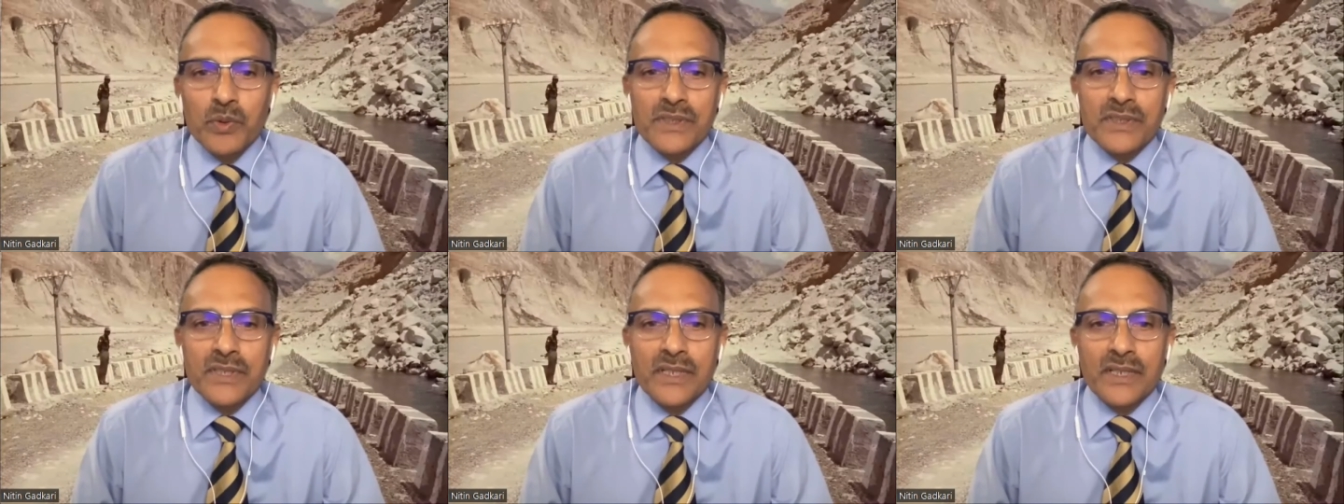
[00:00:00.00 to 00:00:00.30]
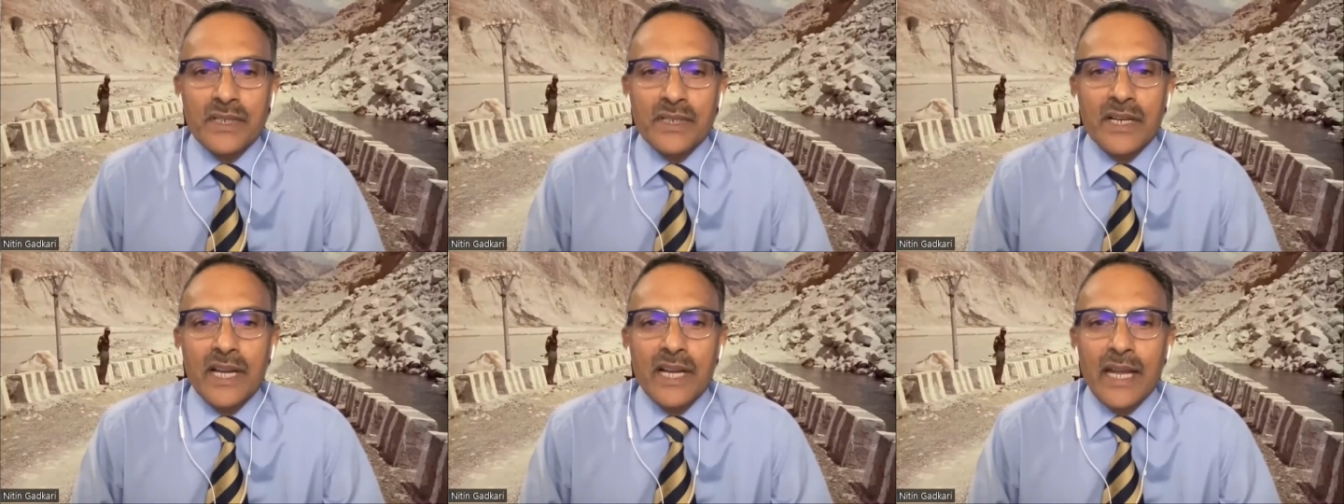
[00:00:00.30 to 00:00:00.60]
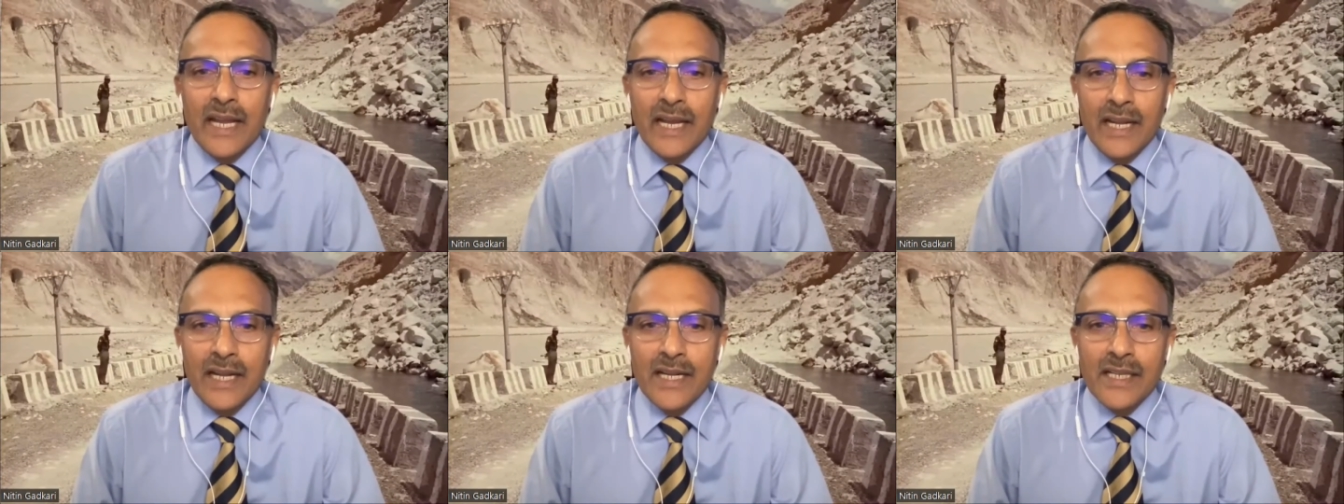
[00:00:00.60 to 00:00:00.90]
who is the
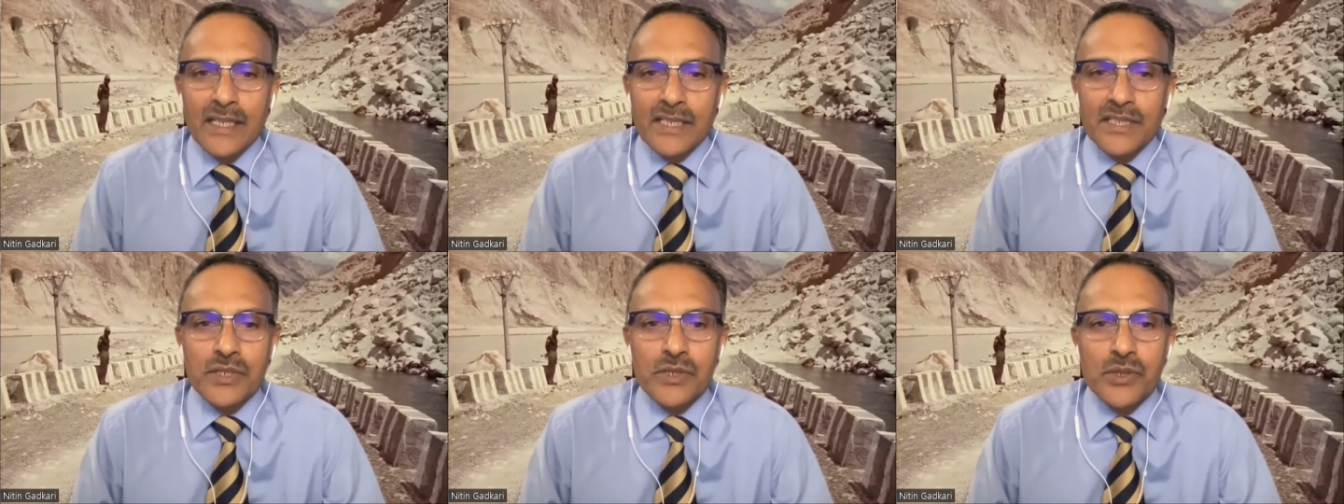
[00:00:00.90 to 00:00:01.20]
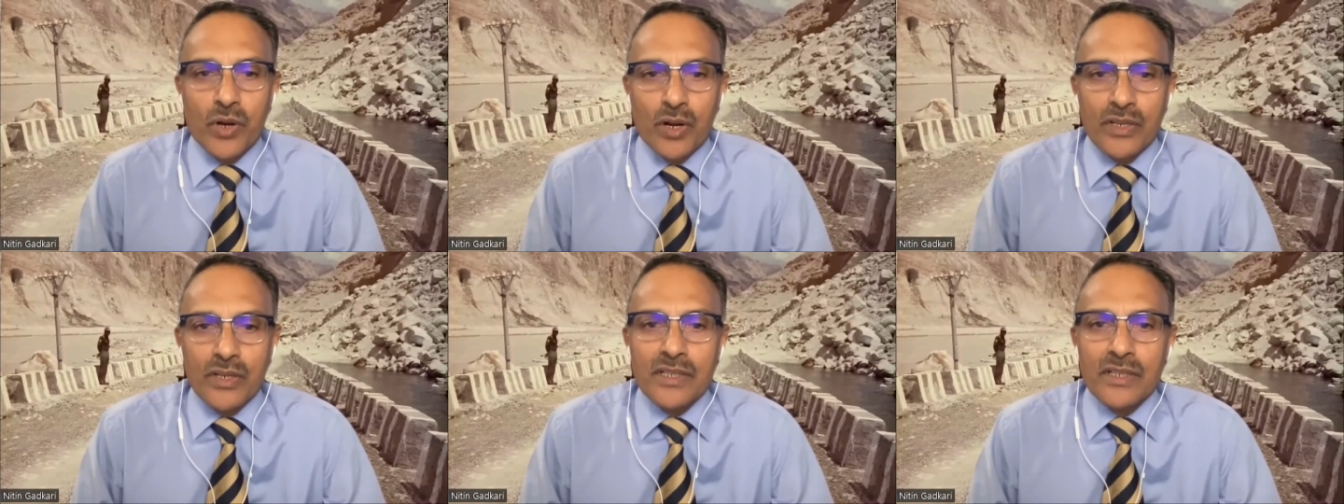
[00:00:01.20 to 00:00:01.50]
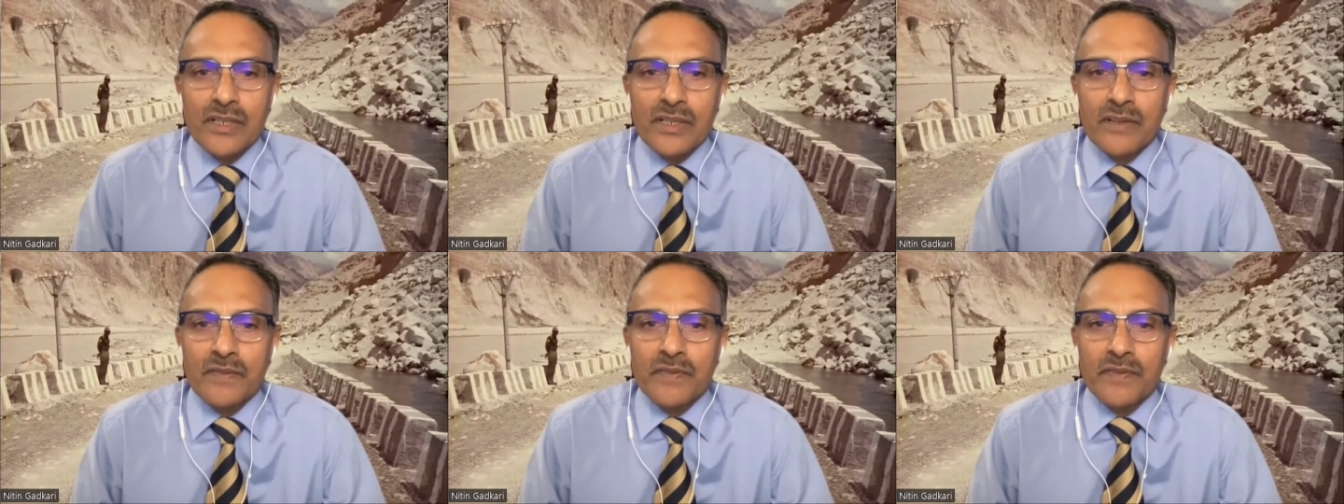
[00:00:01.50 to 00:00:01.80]
eldest
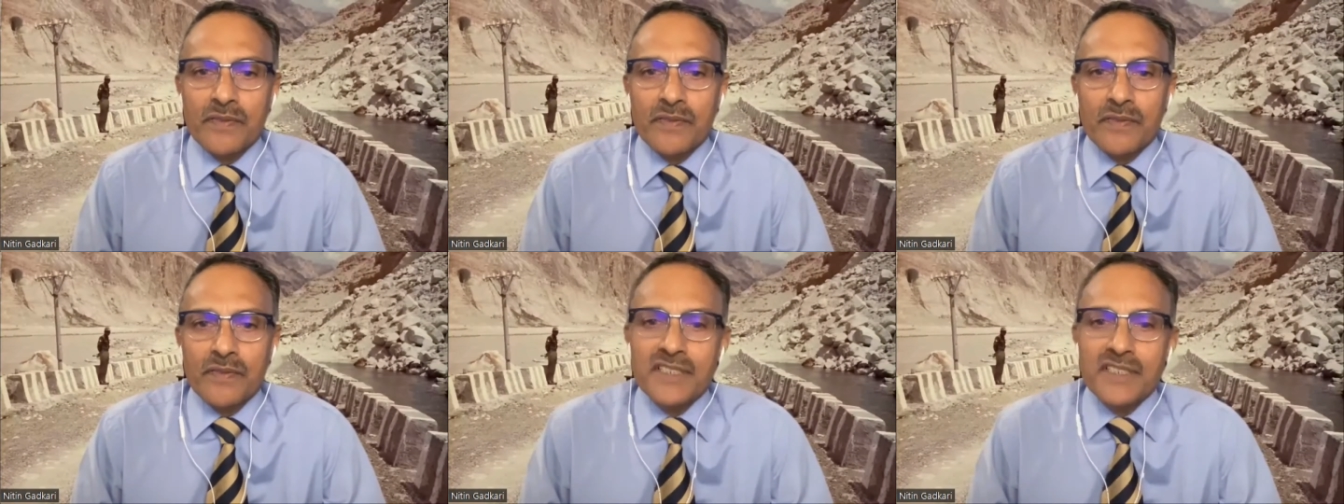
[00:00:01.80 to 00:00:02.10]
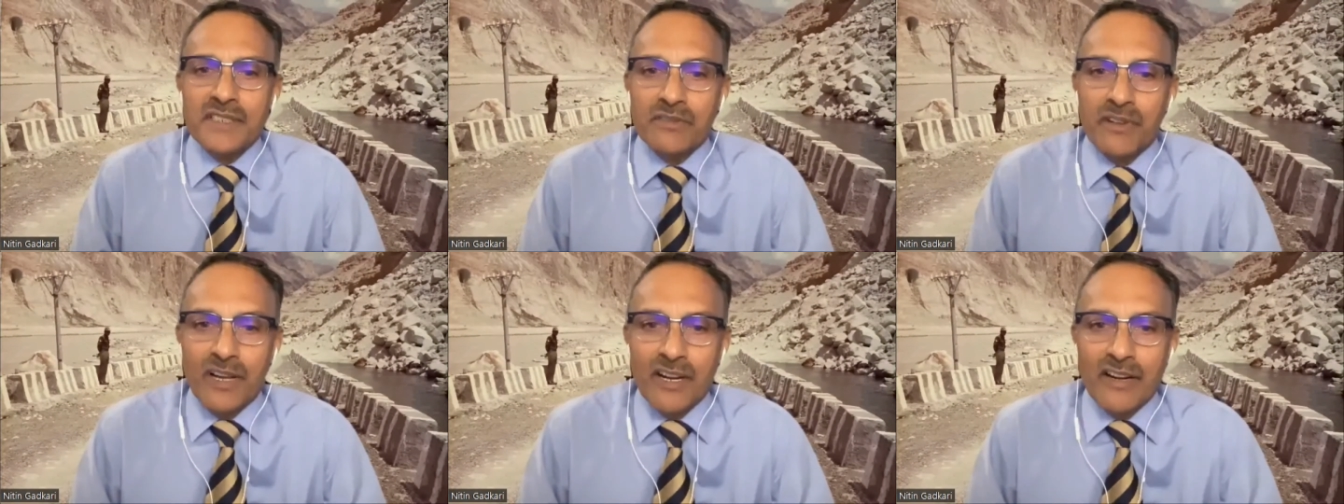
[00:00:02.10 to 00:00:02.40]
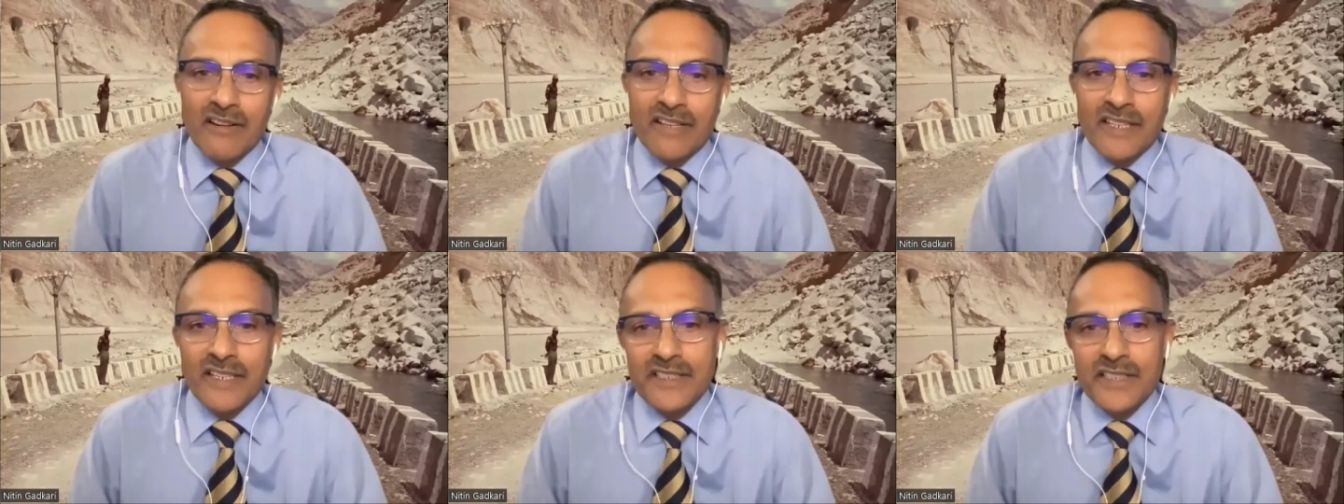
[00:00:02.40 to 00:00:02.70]
daughter of Colonel
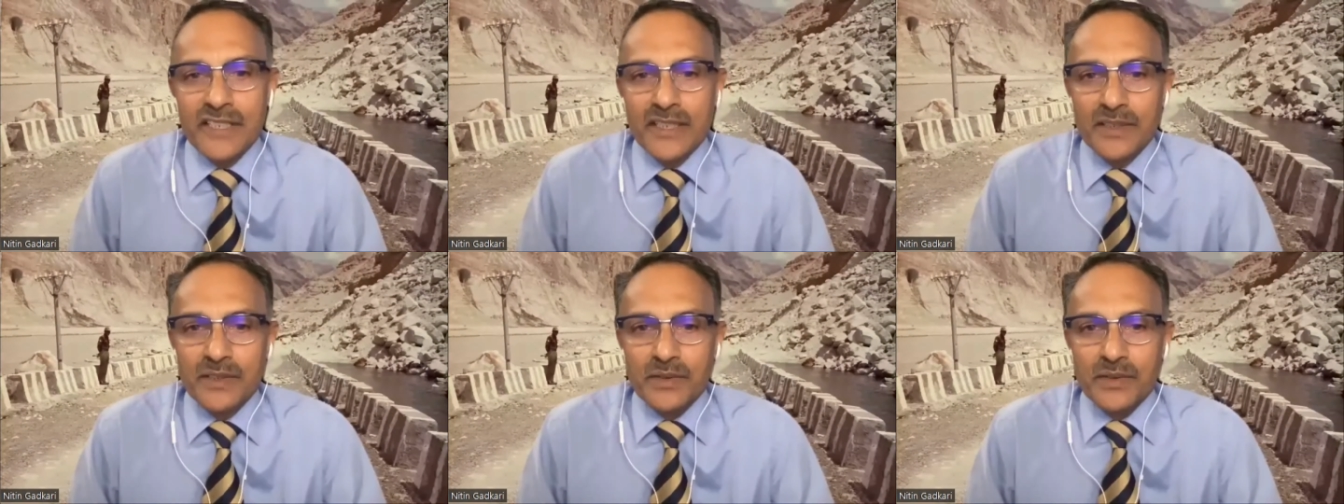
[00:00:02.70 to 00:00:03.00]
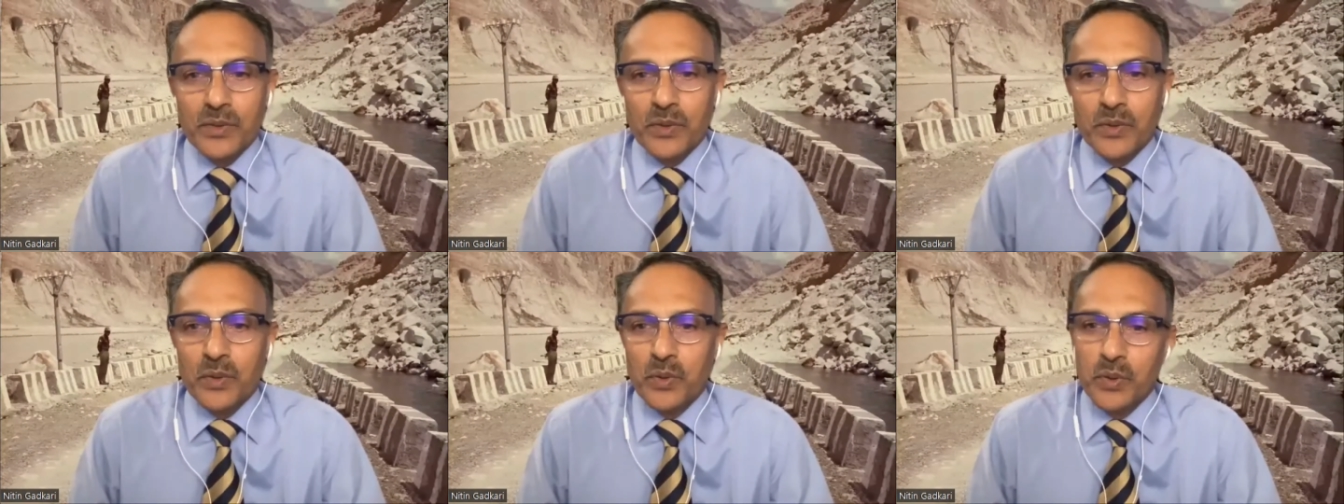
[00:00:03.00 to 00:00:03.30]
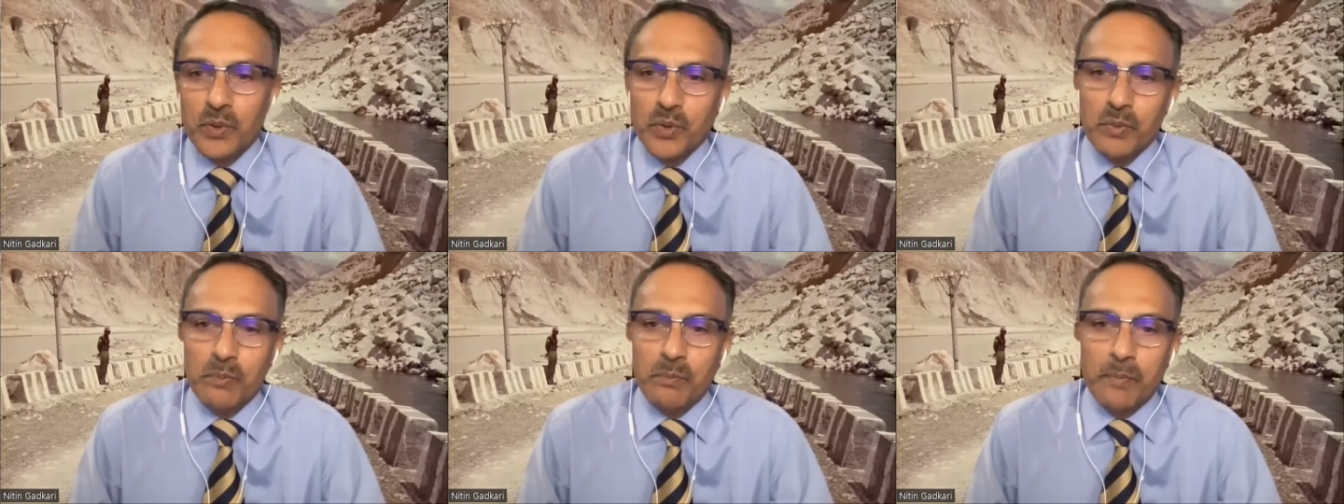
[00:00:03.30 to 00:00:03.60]
Chewang Rinchen.
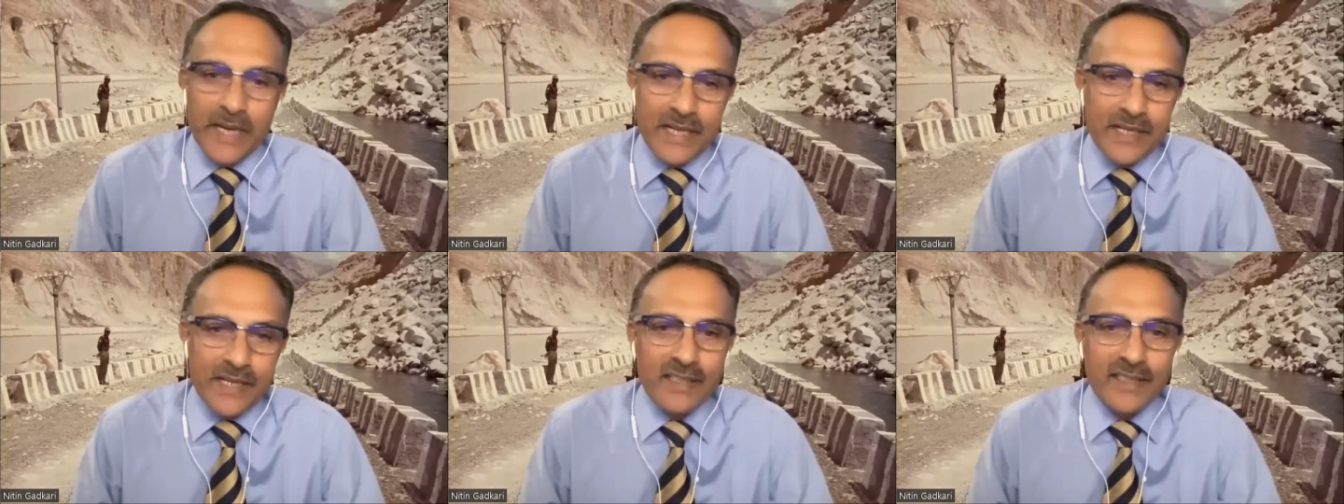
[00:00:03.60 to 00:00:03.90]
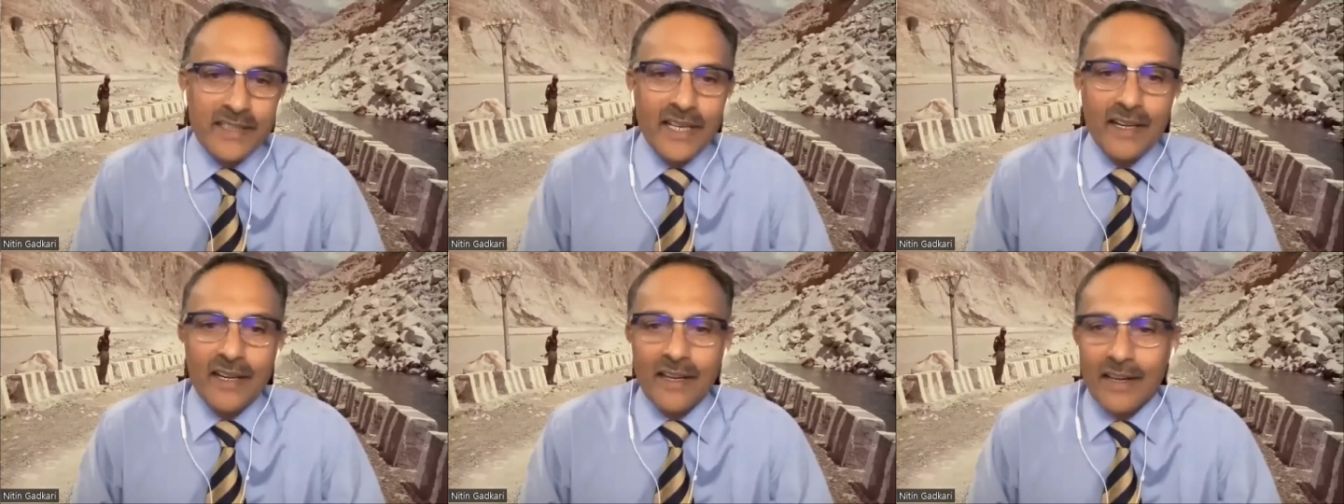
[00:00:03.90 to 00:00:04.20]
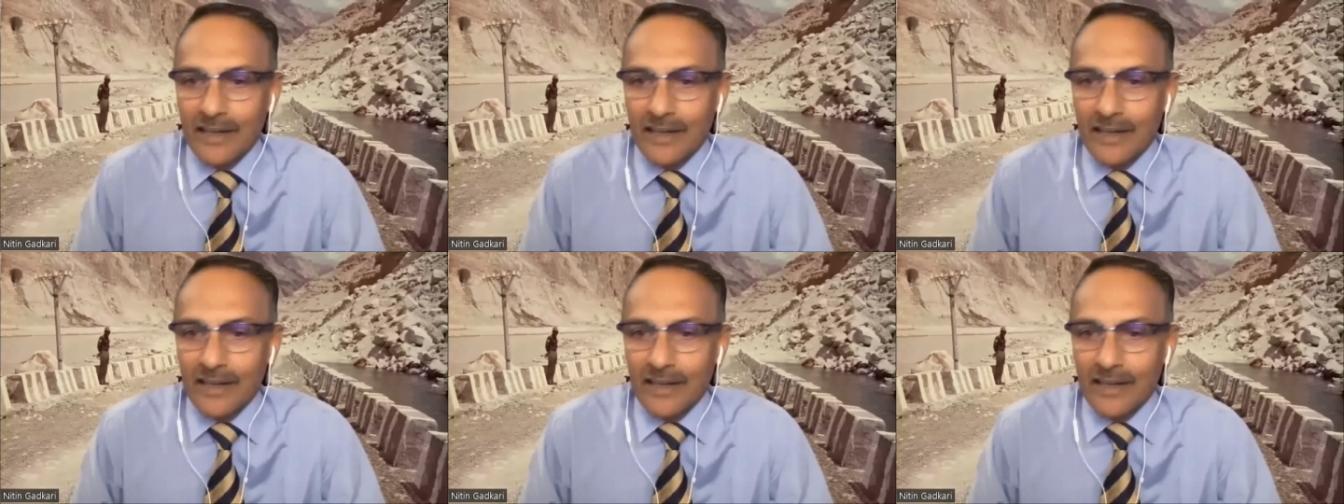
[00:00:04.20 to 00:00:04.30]
So who better